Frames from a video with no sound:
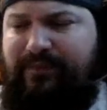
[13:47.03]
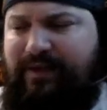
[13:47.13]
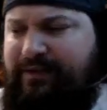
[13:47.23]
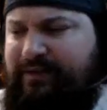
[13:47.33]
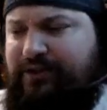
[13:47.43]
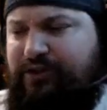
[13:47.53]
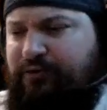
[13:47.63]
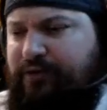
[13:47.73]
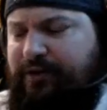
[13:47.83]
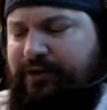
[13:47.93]
a
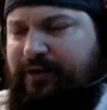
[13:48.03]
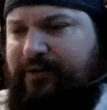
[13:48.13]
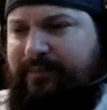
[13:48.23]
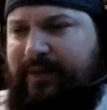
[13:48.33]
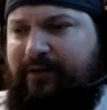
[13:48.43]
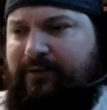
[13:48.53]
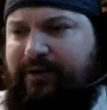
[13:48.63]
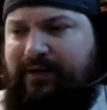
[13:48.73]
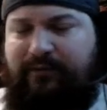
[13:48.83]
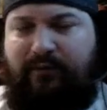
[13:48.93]
Joker or Penguin. You're
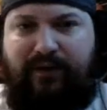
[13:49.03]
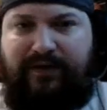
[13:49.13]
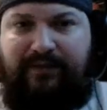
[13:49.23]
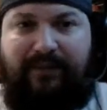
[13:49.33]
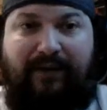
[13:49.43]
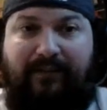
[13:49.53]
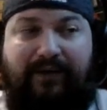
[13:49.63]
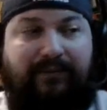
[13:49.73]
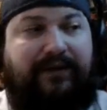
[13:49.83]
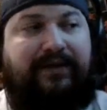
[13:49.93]
like, we want to see Batman,
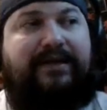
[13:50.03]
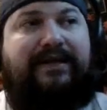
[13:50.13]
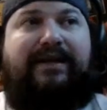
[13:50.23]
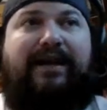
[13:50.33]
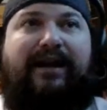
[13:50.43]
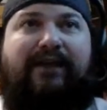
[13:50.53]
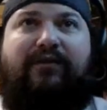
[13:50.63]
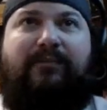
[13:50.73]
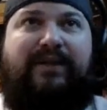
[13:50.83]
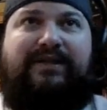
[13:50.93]
but I never
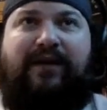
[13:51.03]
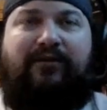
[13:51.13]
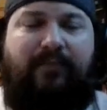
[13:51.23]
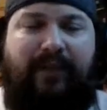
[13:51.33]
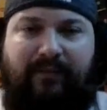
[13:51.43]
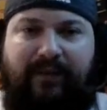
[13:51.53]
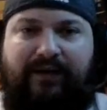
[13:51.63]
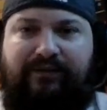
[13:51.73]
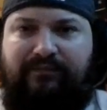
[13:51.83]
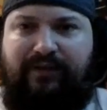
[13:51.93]
miss out on Batman
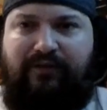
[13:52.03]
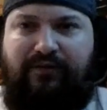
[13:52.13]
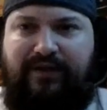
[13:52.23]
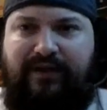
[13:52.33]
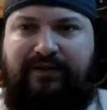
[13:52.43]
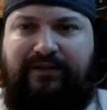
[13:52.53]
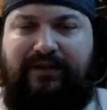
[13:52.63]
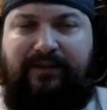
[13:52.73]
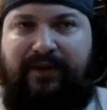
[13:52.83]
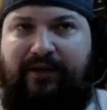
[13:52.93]
in those things. Like
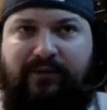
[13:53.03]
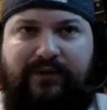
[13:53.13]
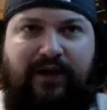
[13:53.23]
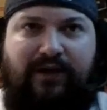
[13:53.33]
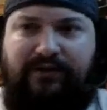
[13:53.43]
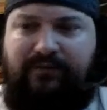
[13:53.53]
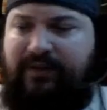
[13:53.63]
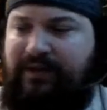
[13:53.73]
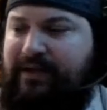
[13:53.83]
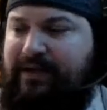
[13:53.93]
the Penguin was awesome.
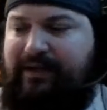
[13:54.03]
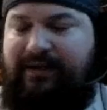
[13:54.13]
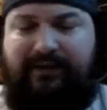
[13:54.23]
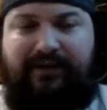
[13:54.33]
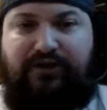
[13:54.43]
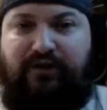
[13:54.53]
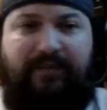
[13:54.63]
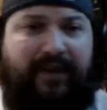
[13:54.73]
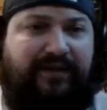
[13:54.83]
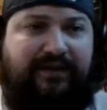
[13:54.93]
They showed the
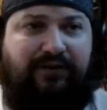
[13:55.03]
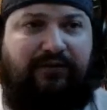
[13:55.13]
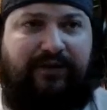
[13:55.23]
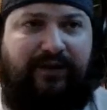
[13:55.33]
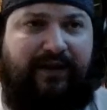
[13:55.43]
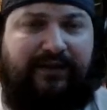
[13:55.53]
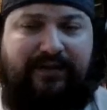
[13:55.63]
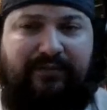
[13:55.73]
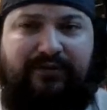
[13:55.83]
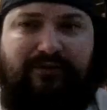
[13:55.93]
bat signal in the last
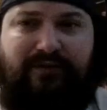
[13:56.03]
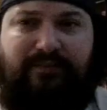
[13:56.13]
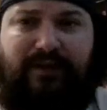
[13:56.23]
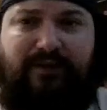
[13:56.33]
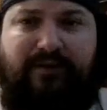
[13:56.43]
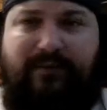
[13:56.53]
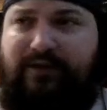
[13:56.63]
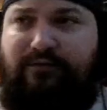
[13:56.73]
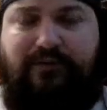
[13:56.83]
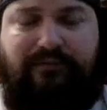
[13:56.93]
episode of the Penguin. I'm like,
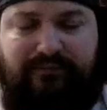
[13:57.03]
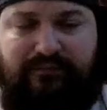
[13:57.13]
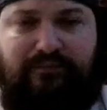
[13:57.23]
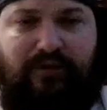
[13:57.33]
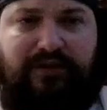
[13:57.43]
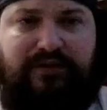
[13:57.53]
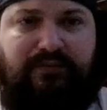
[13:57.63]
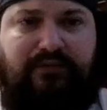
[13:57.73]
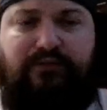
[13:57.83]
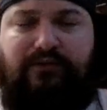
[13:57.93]
cool, awesome,
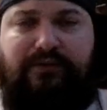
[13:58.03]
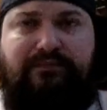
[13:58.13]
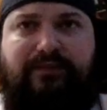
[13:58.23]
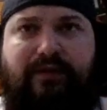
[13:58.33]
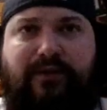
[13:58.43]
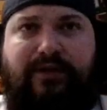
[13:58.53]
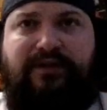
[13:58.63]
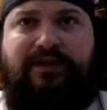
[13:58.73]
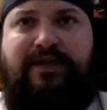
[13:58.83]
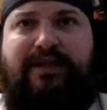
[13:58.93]
cool, that works.
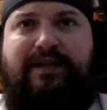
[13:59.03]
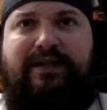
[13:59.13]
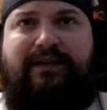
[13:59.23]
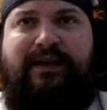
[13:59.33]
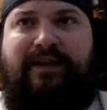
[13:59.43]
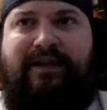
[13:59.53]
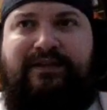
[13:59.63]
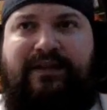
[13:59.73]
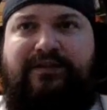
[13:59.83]
Like there's